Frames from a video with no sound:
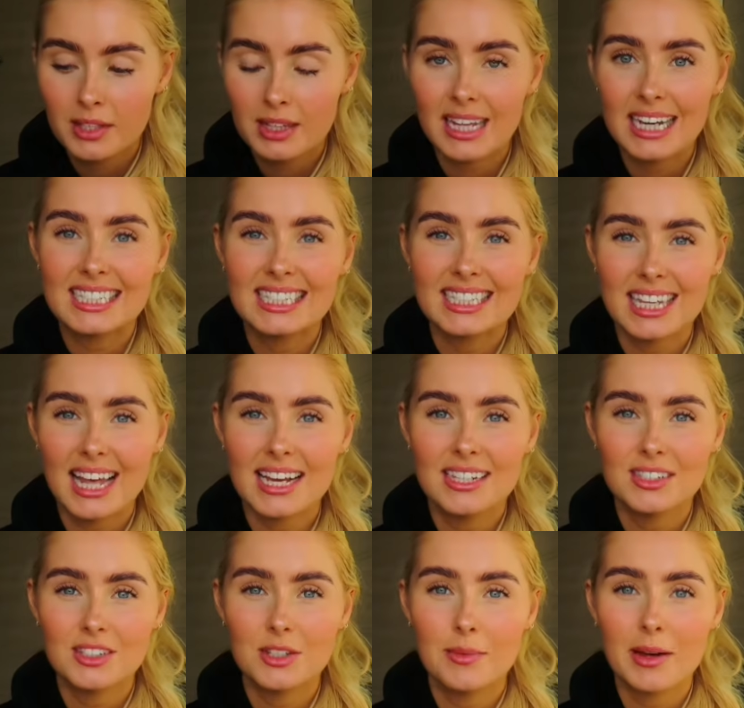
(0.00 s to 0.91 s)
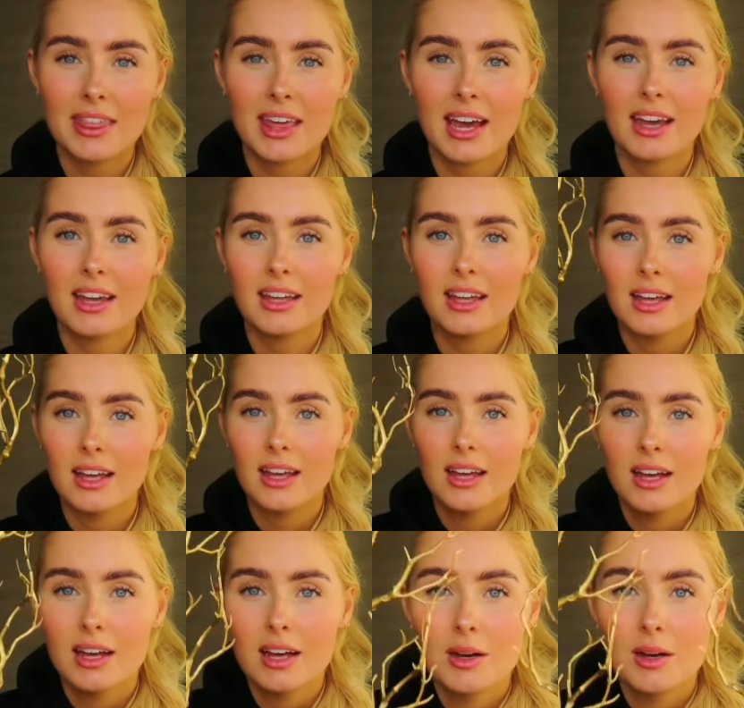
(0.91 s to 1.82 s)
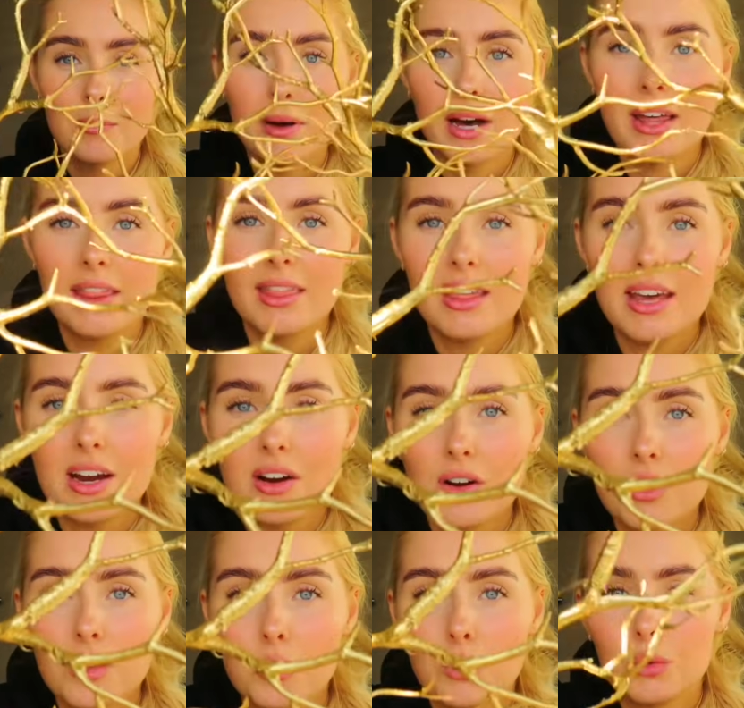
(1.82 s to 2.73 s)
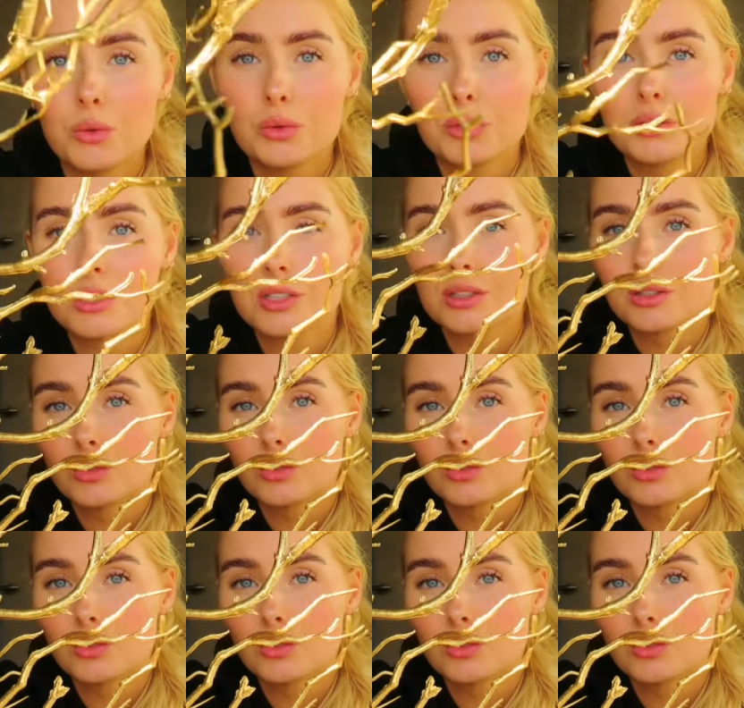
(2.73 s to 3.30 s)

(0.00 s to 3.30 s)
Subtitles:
like slice them I think. But they are gold